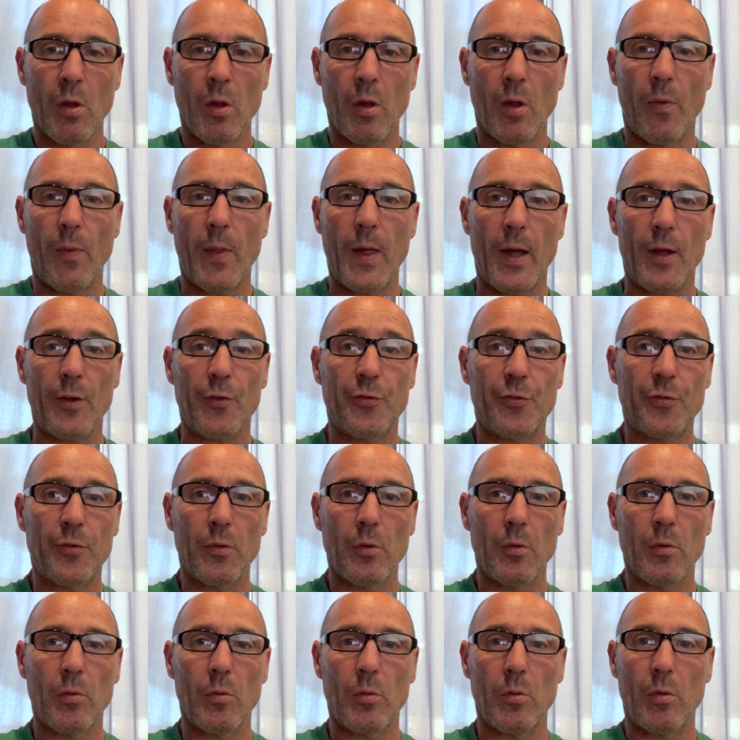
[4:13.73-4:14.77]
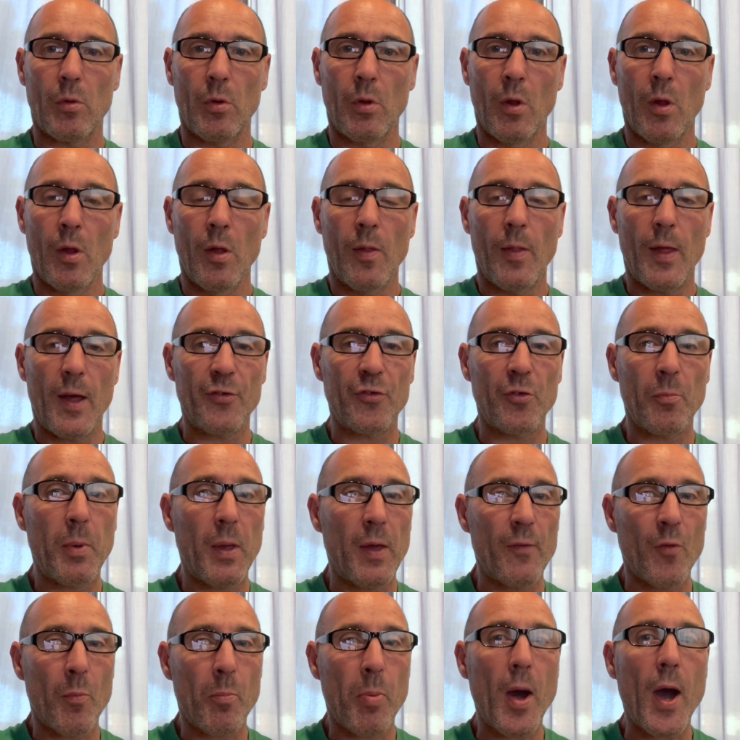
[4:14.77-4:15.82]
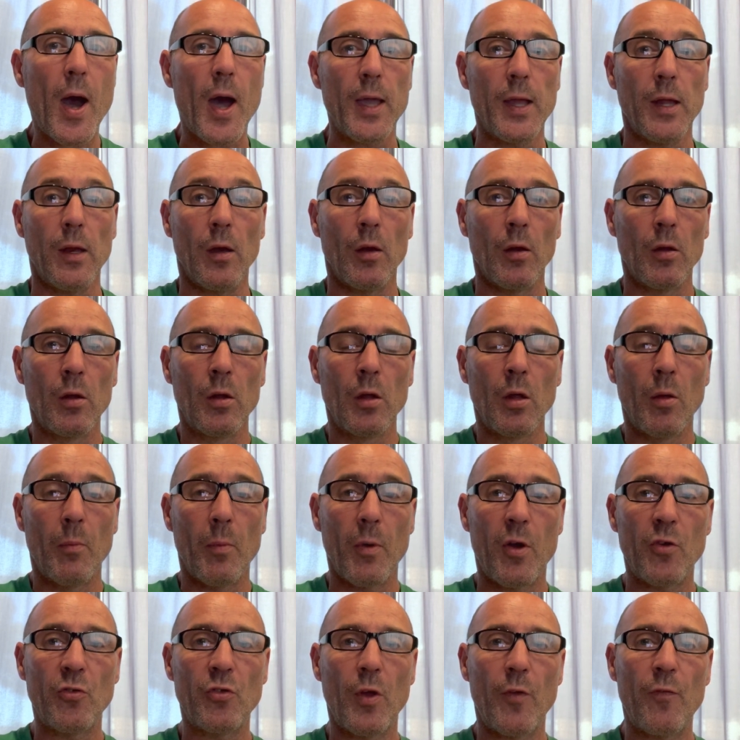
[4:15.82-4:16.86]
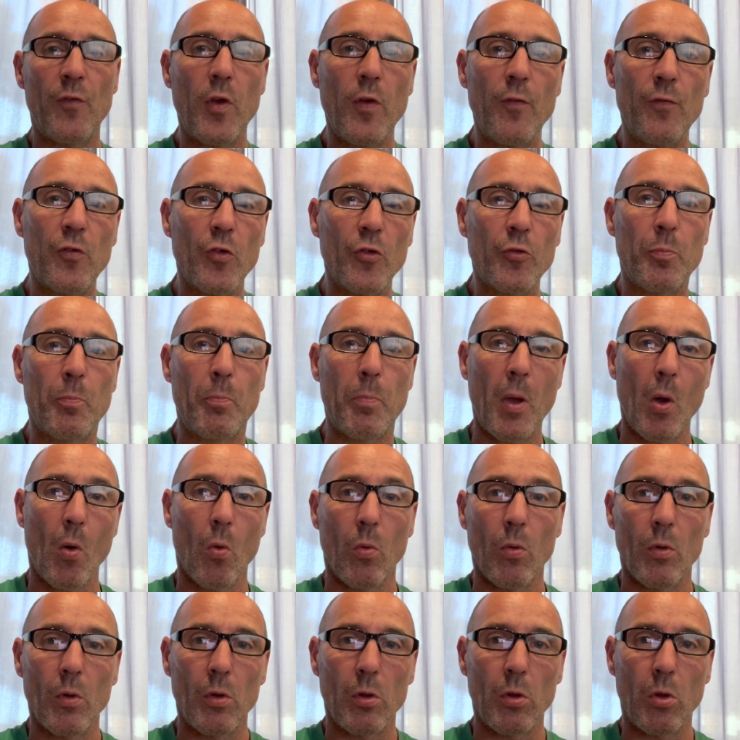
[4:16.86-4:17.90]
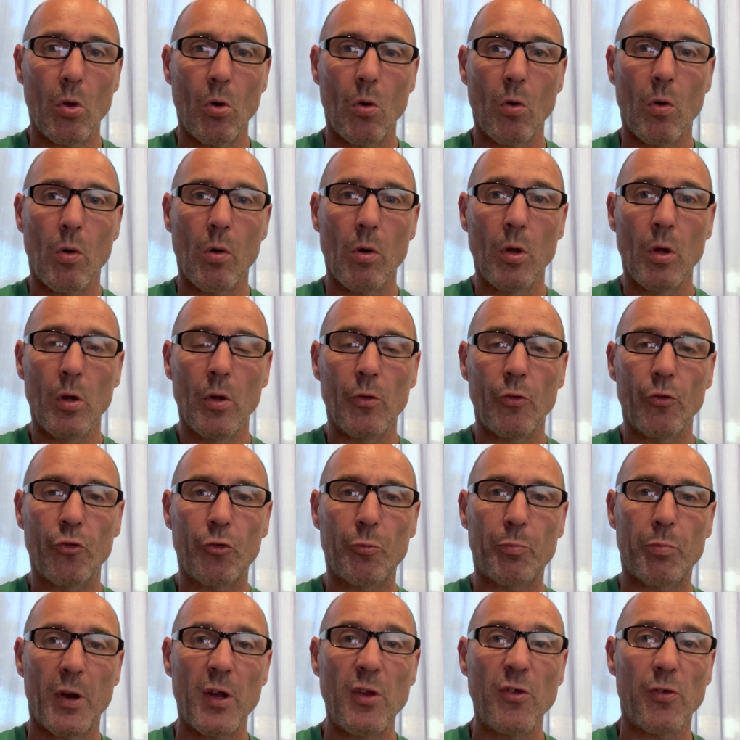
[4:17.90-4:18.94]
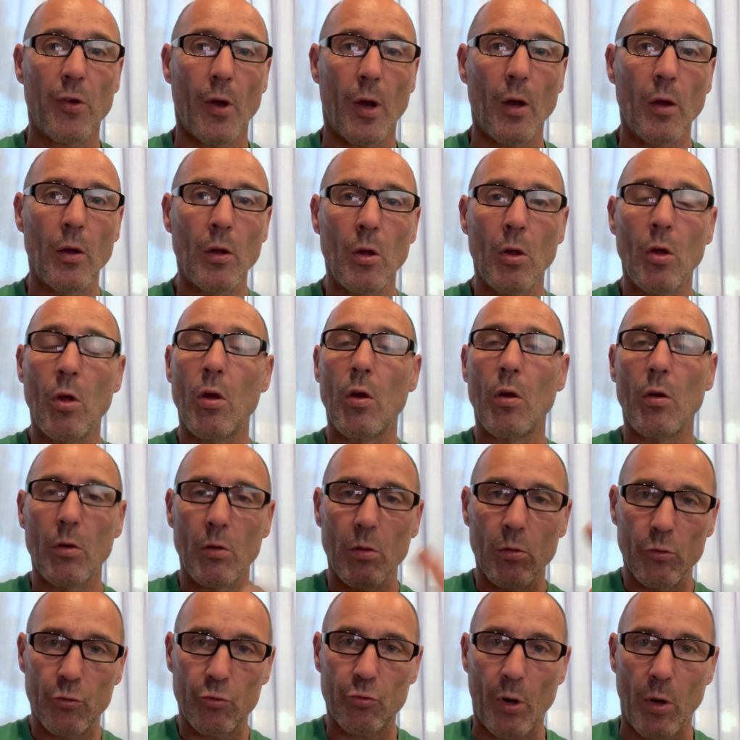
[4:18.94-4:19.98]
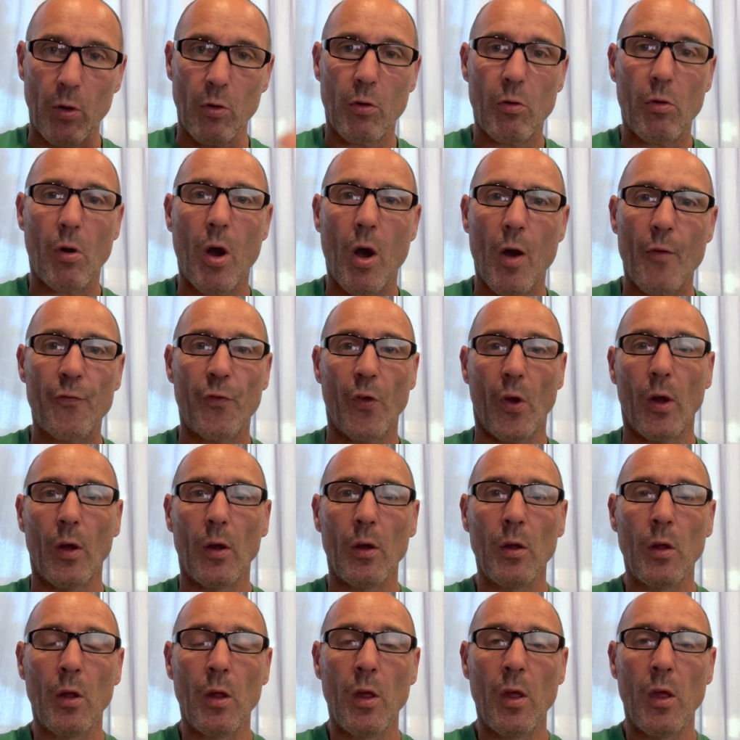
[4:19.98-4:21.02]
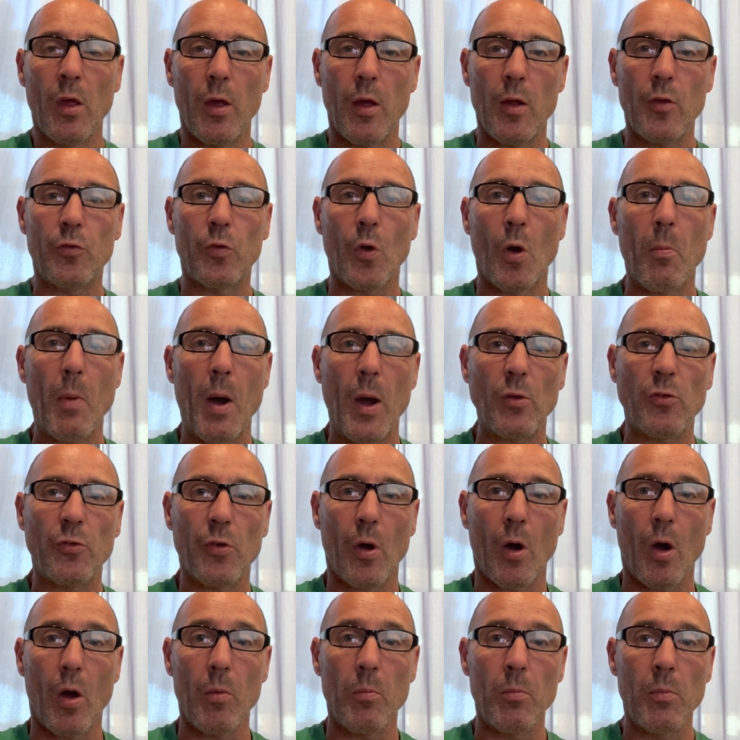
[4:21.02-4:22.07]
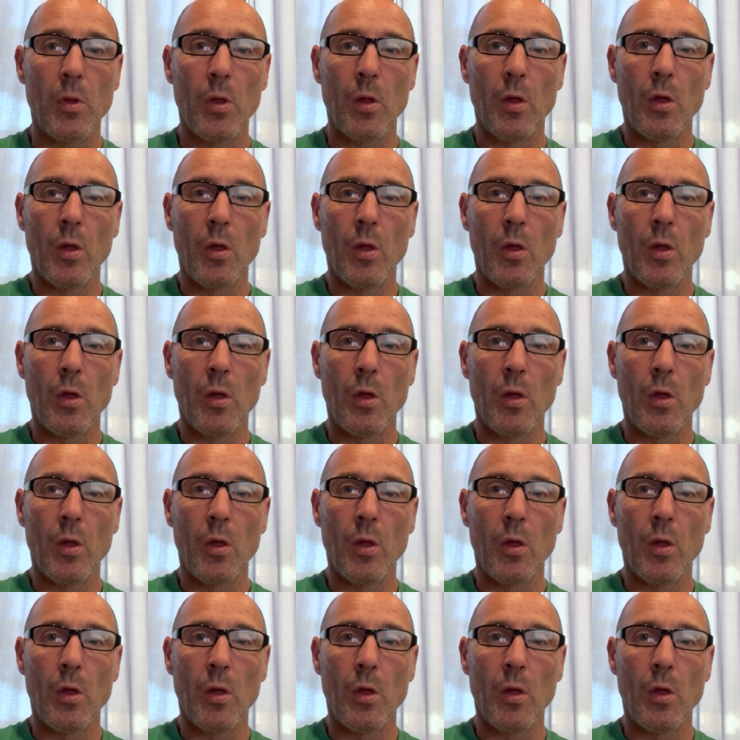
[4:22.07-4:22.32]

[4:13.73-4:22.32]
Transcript: And that's a bit of a pain, because if you've just built your Sprinter stroke Crafter into a motorhome,